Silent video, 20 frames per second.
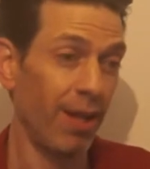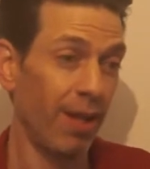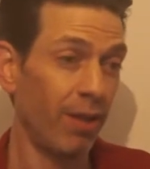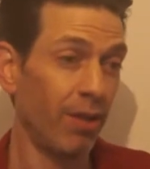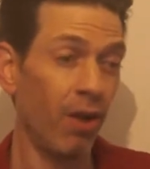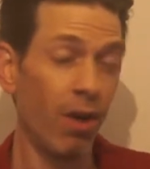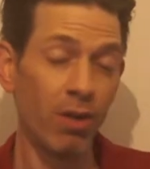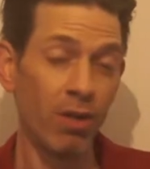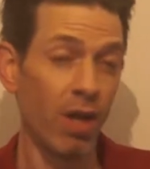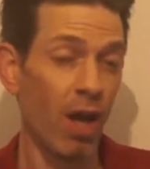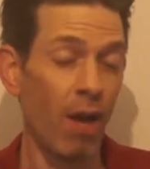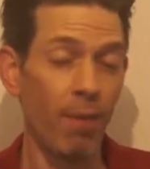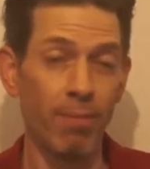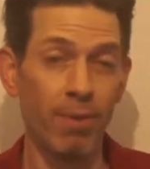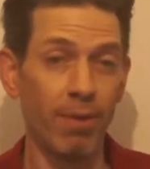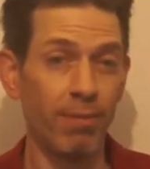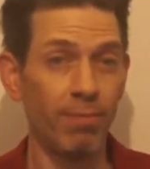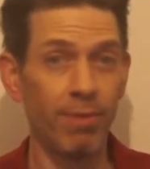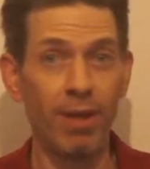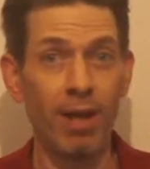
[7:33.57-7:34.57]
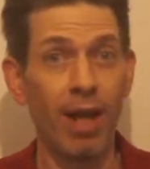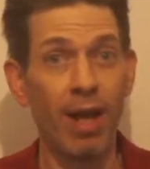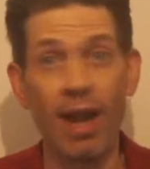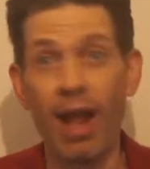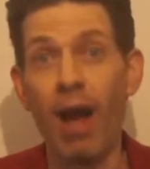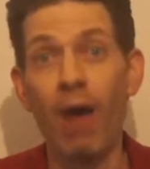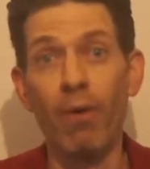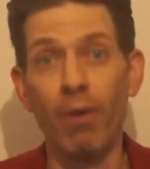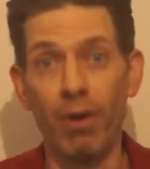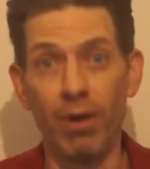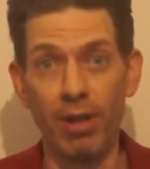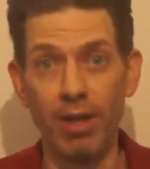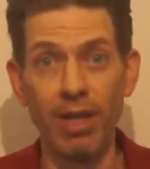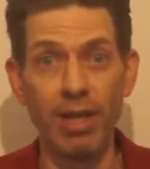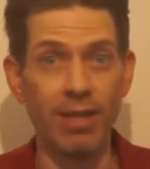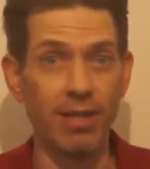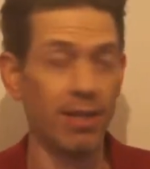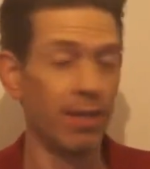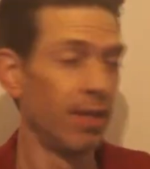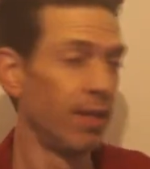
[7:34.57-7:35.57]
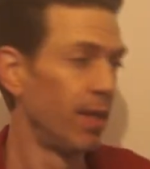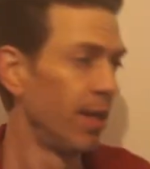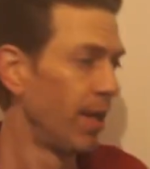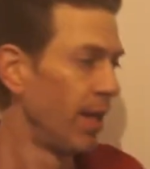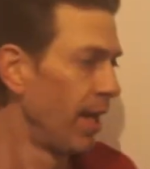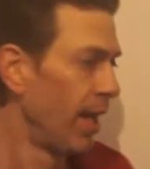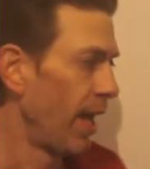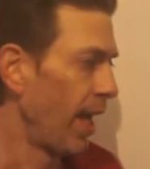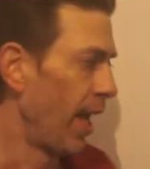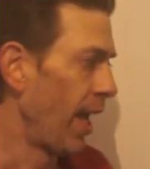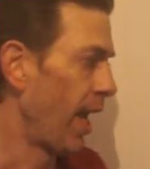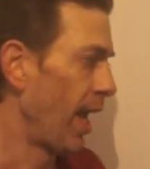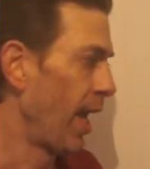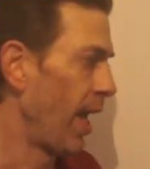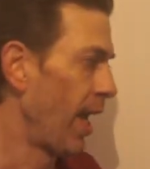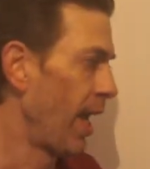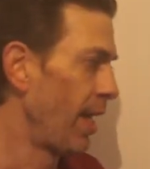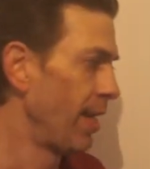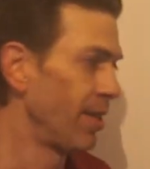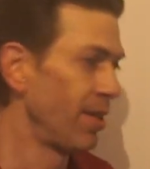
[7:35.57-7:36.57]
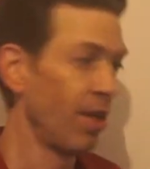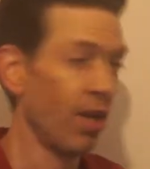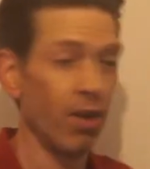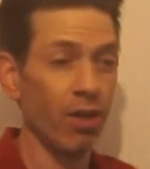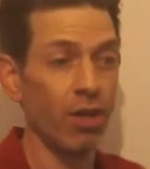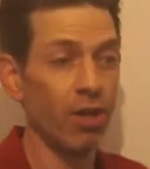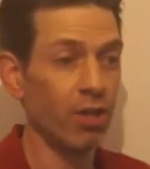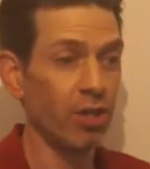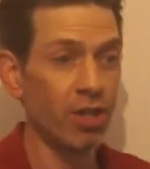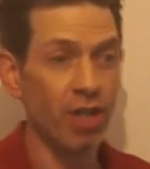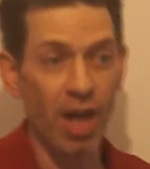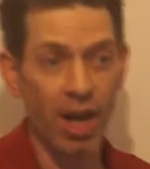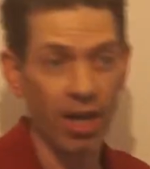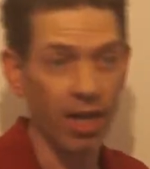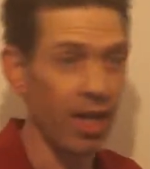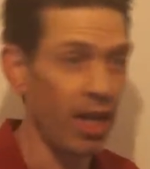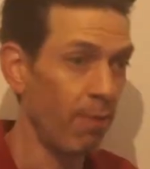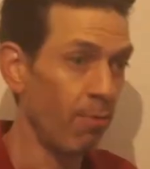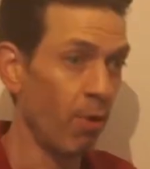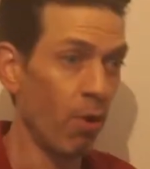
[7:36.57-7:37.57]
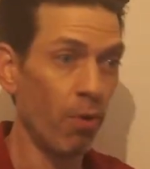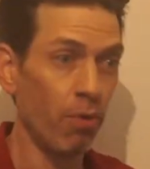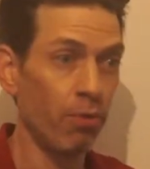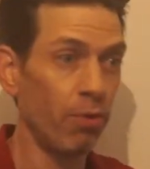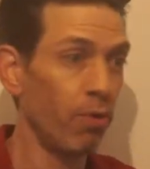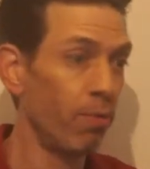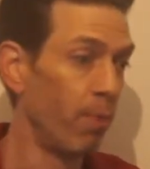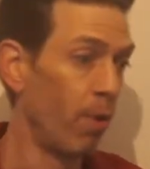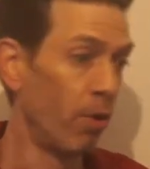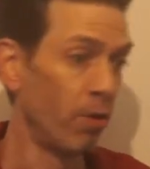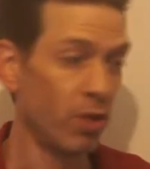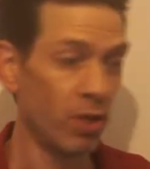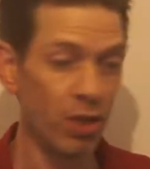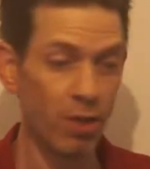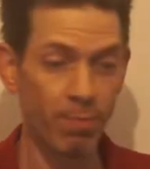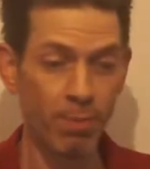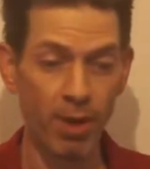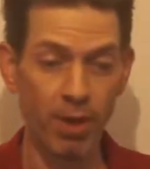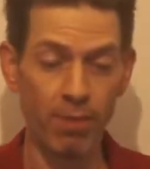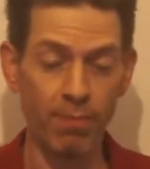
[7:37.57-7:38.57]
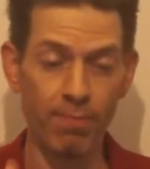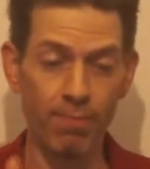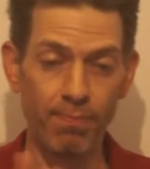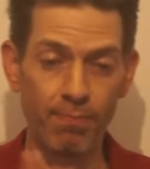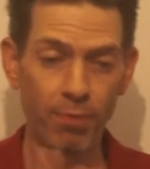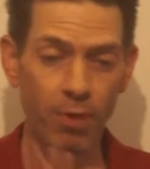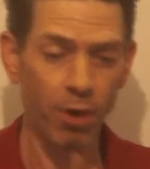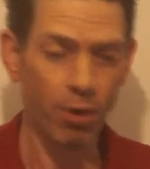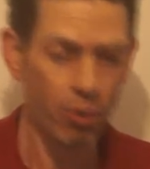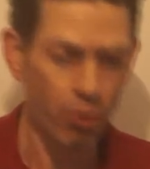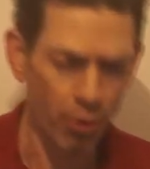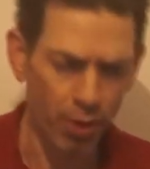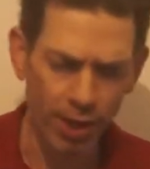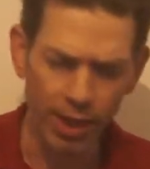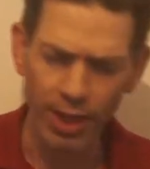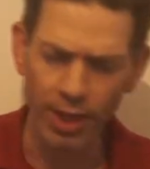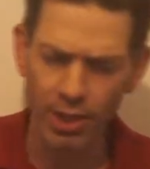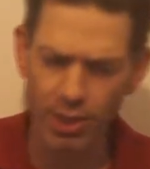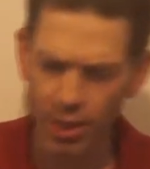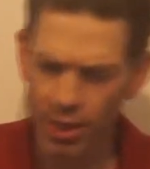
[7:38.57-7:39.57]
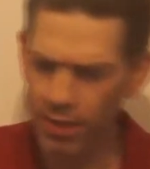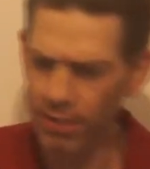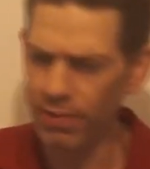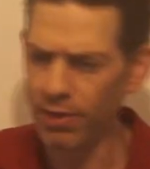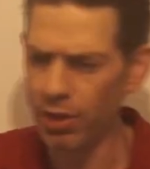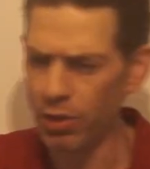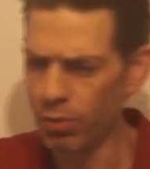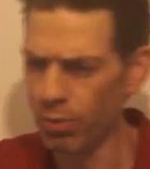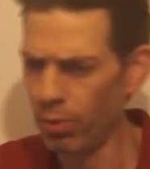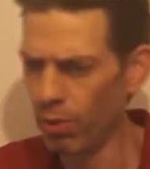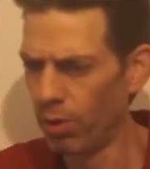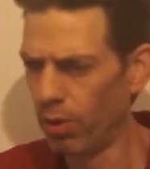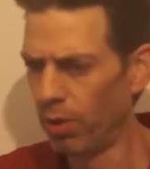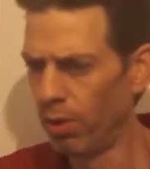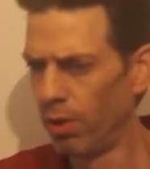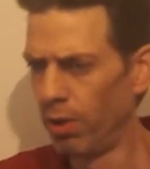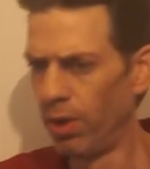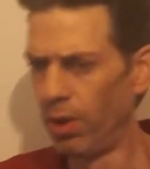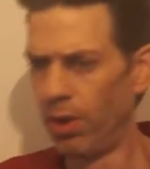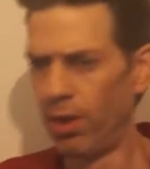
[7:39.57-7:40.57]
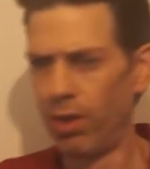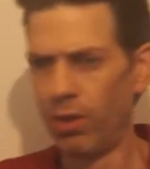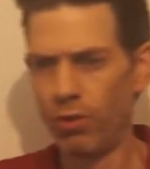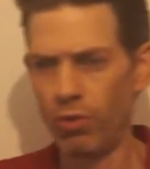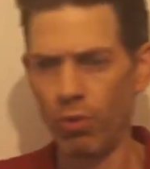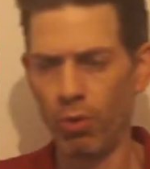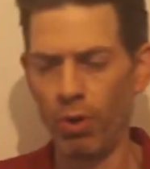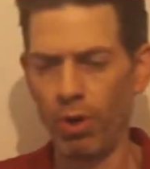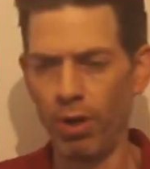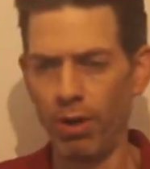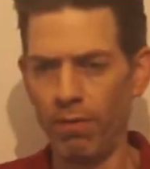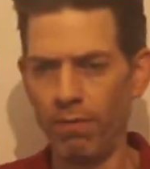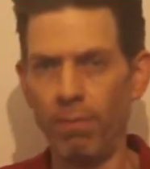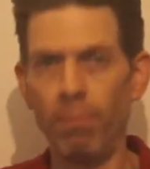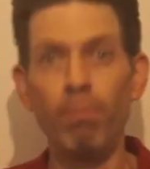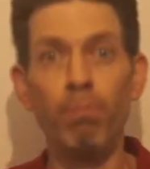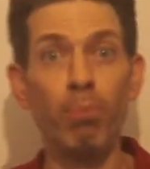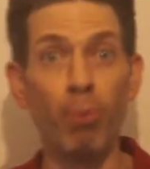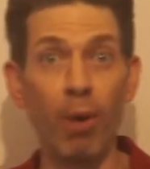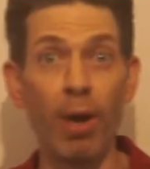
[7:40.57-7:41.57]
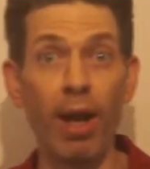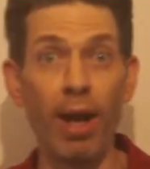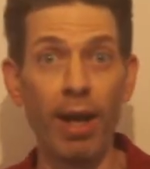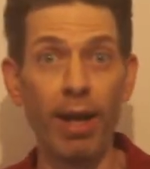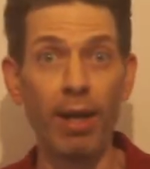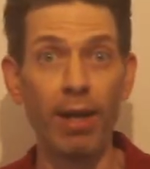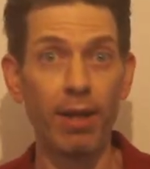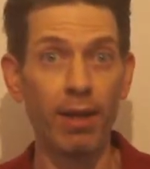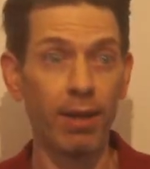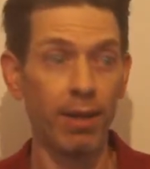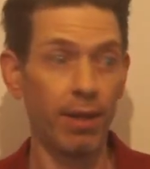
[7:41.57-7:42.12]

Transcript: long time, an hour at least. And you just kind of keep going through the motions, but during each individual sort of break,